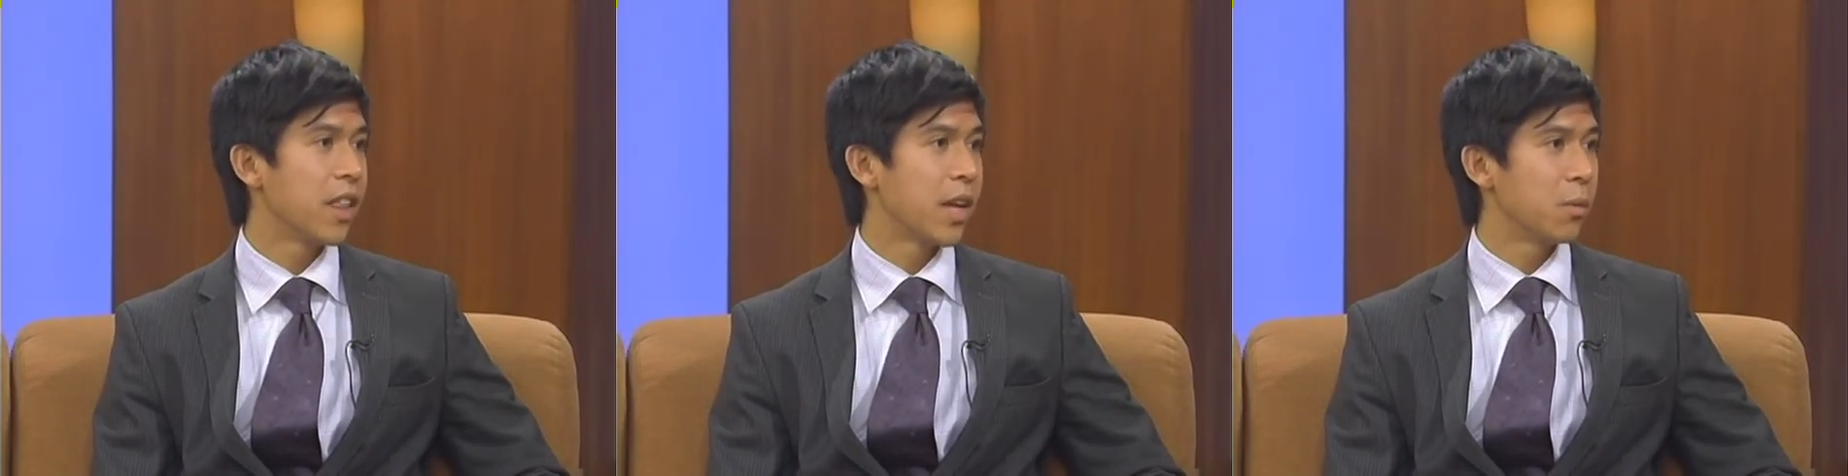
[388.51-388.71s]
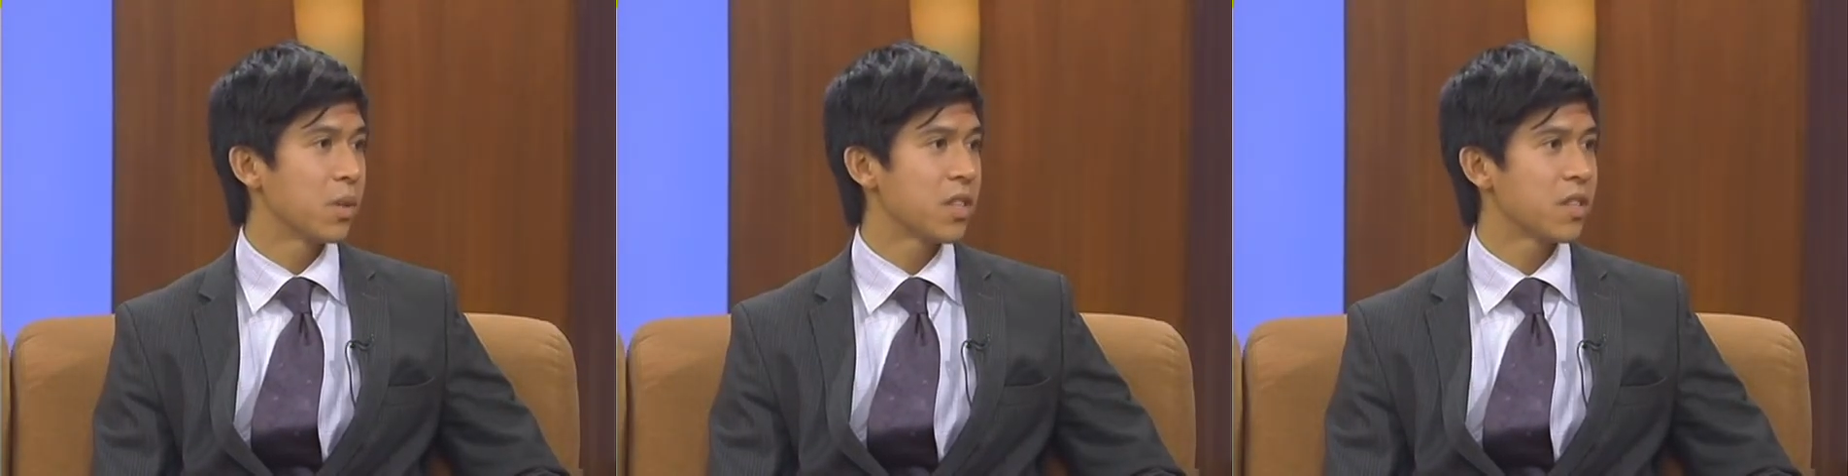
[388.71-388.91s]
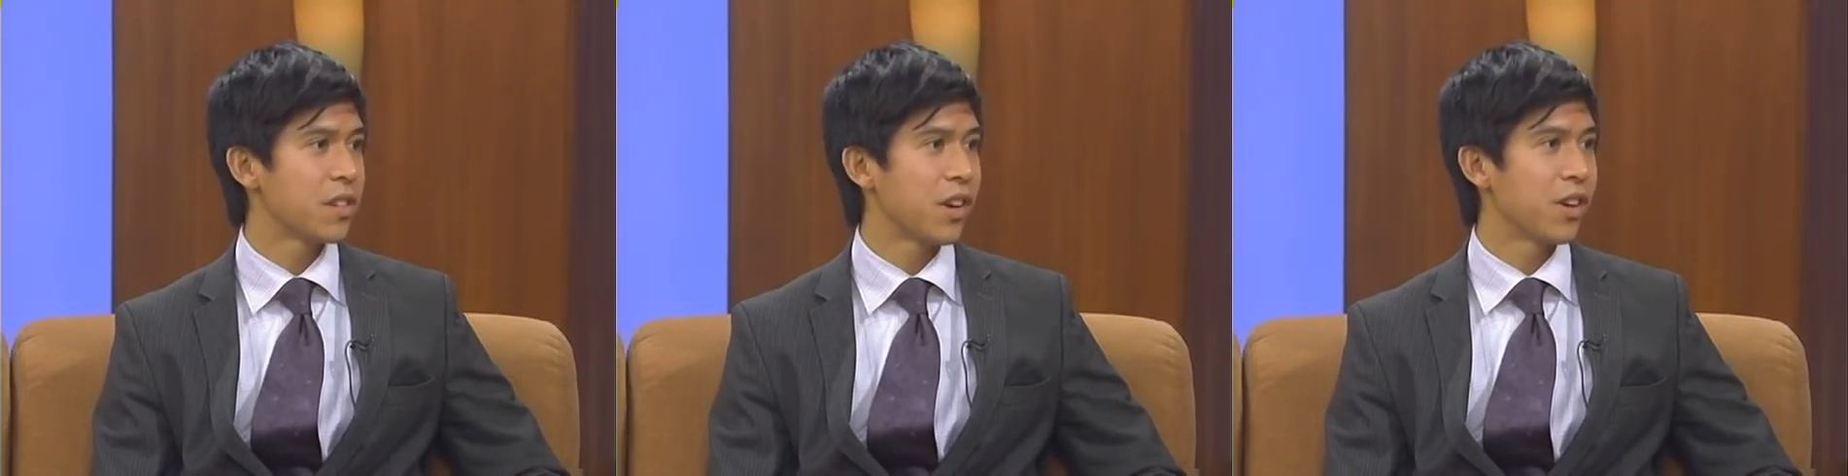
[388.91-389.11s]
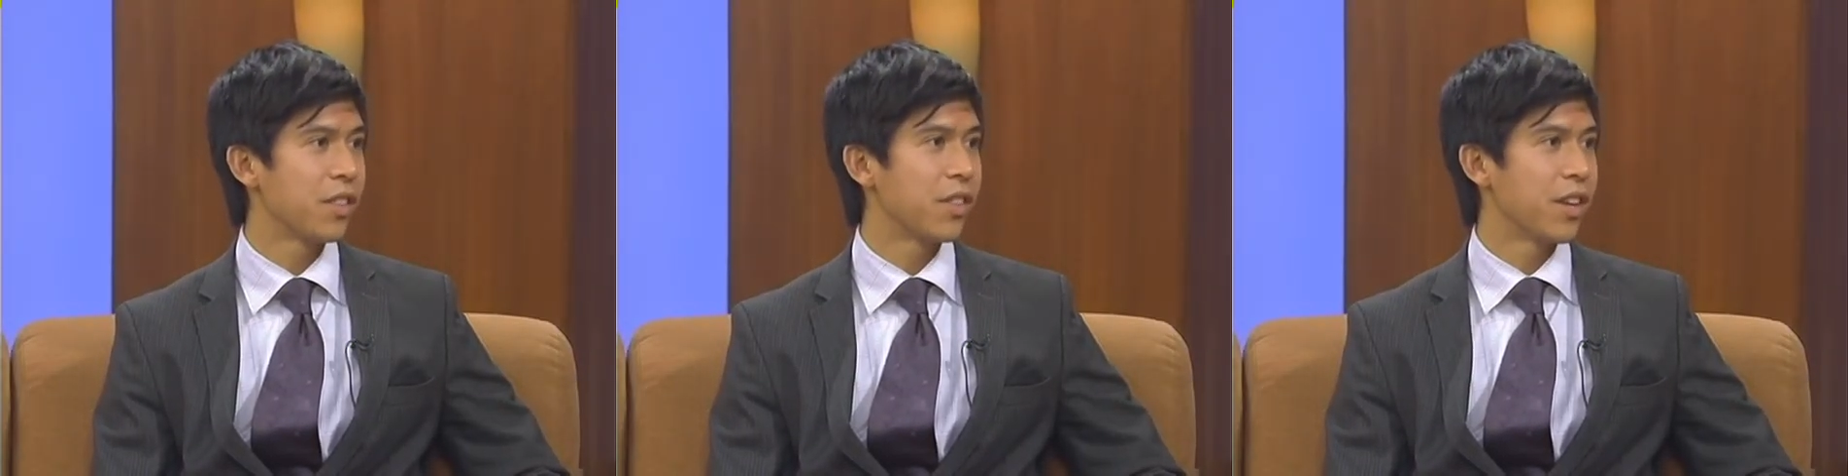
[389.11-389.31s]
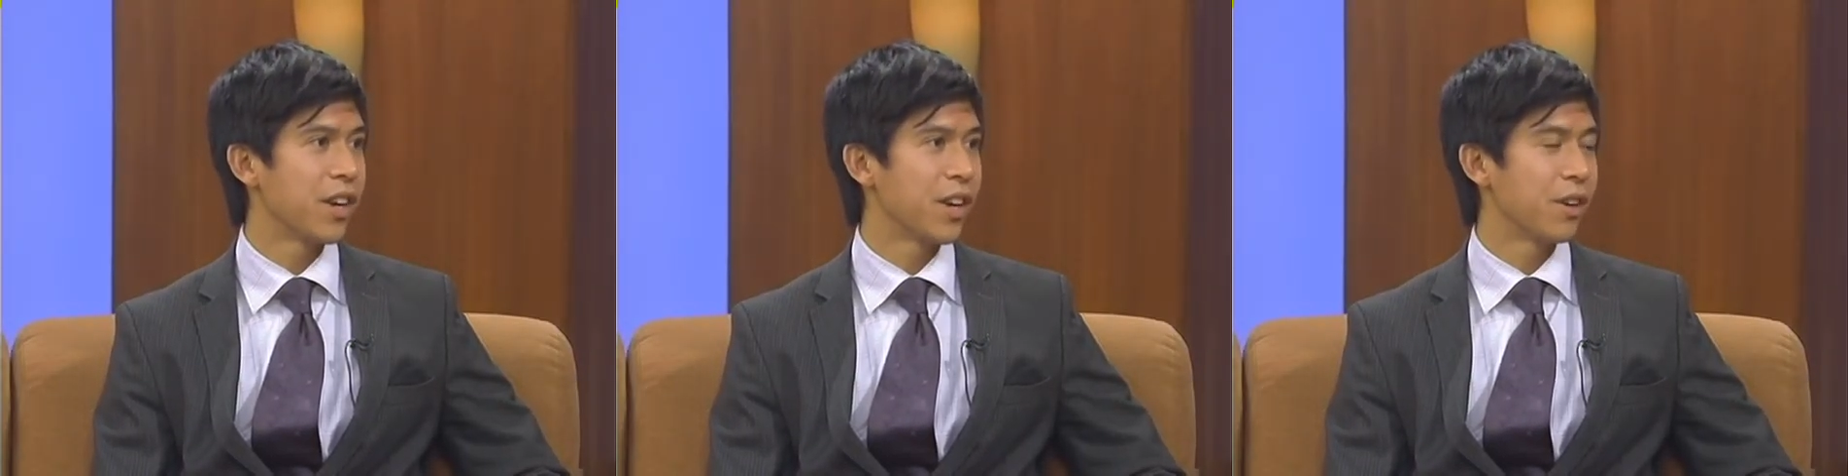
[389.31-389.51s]
they will
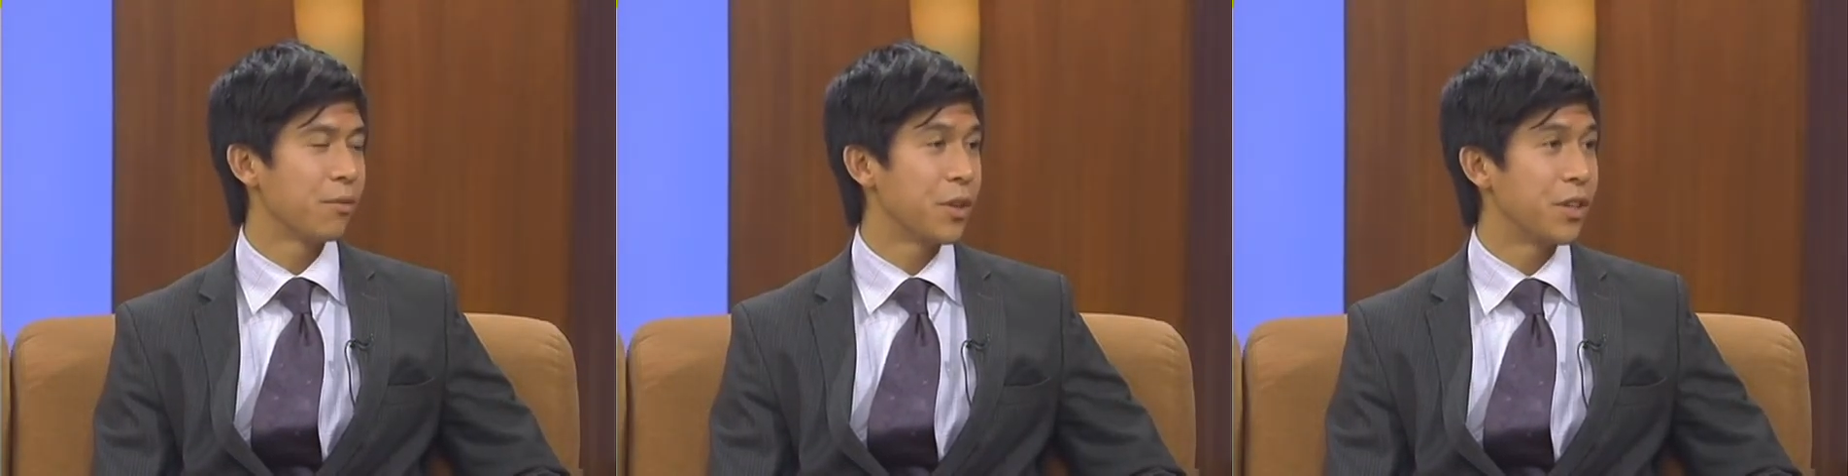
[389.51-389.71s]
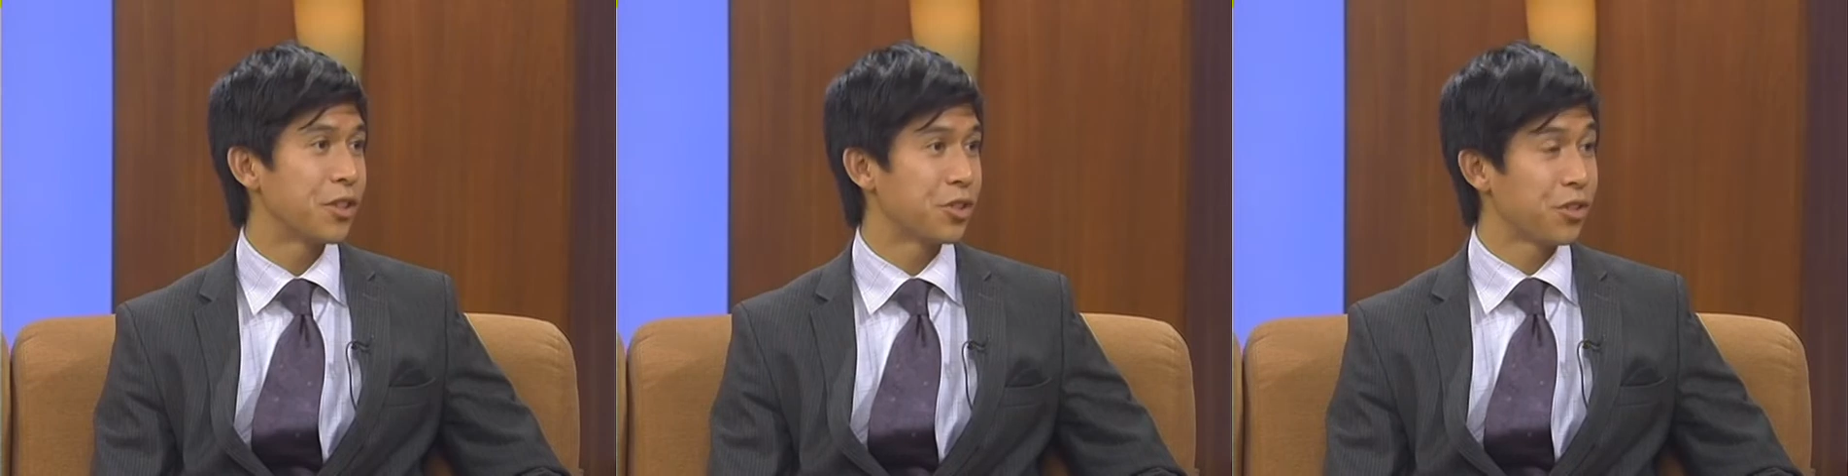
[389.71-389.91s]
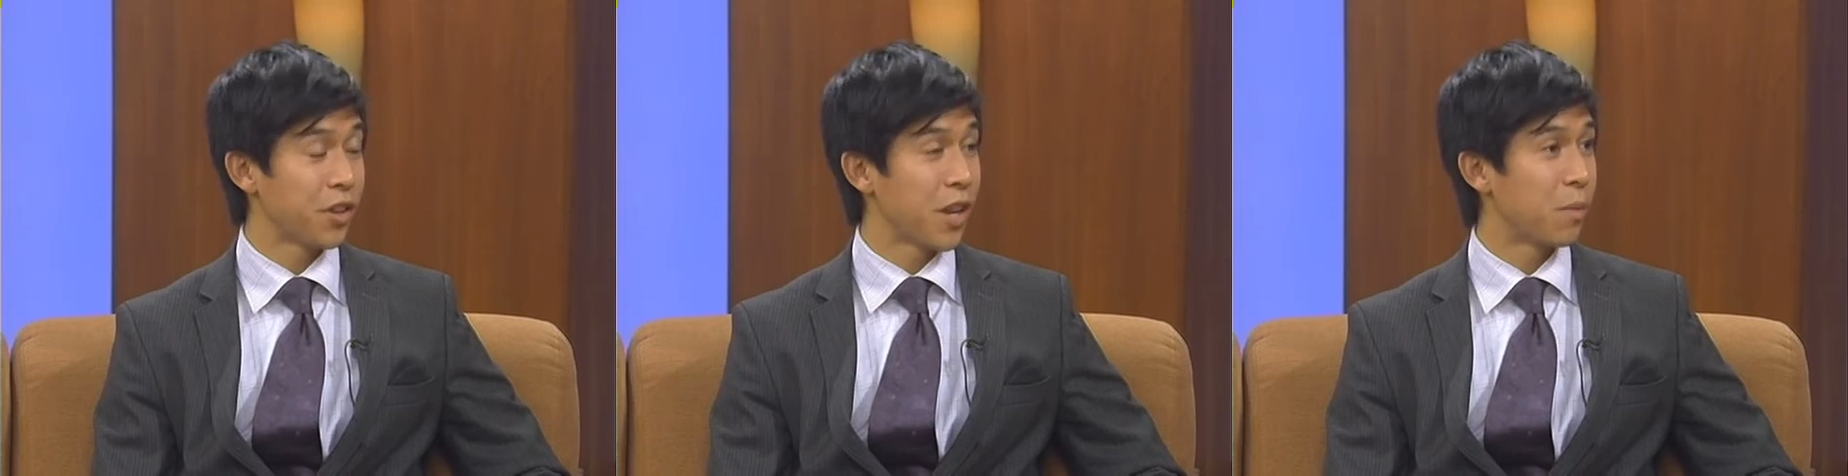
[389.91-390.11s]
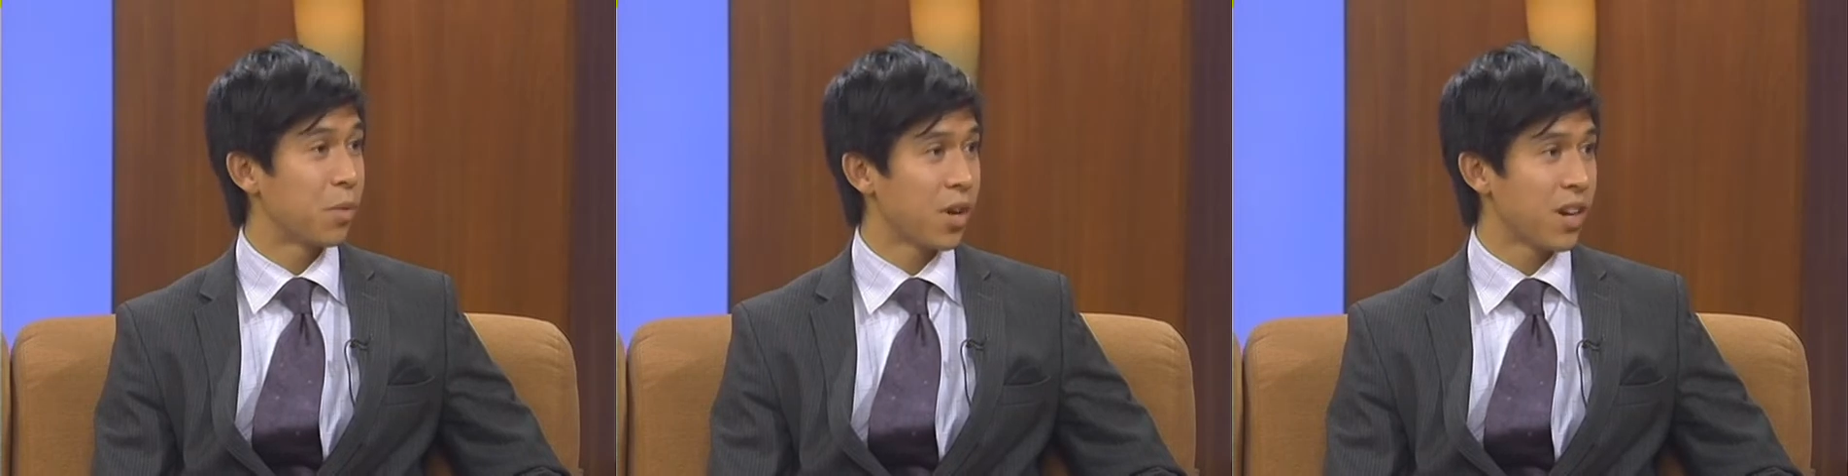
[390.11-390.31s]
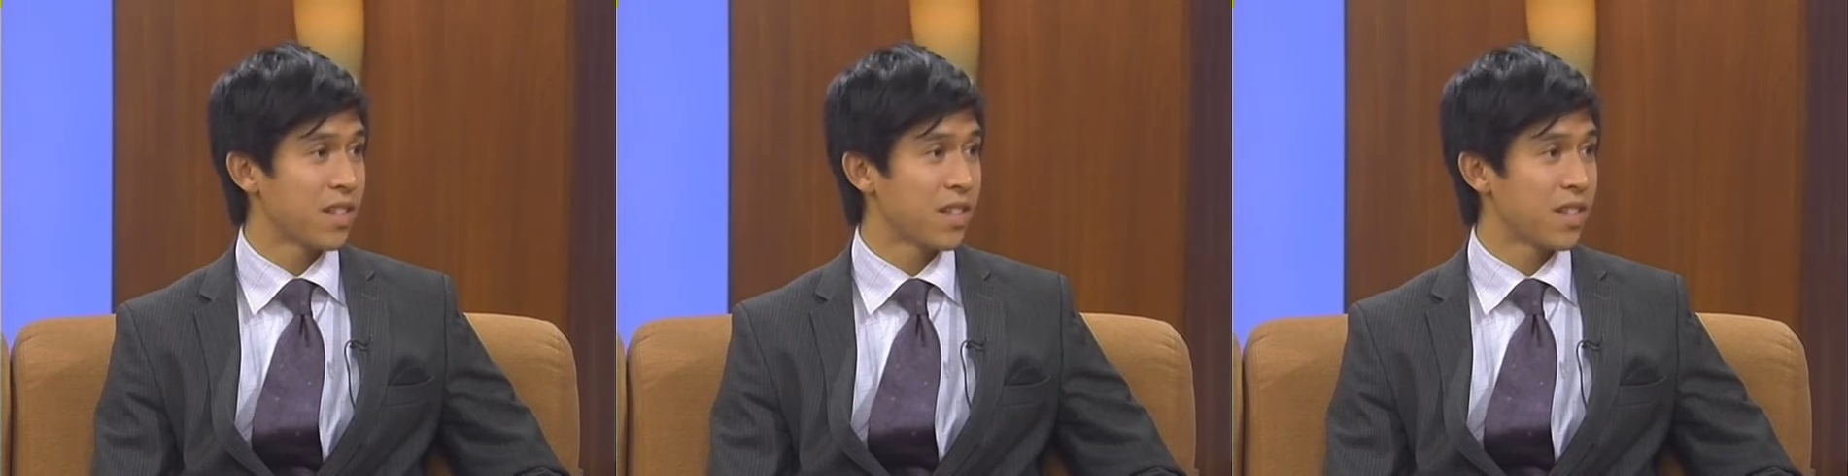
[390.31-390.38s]
start their redistricting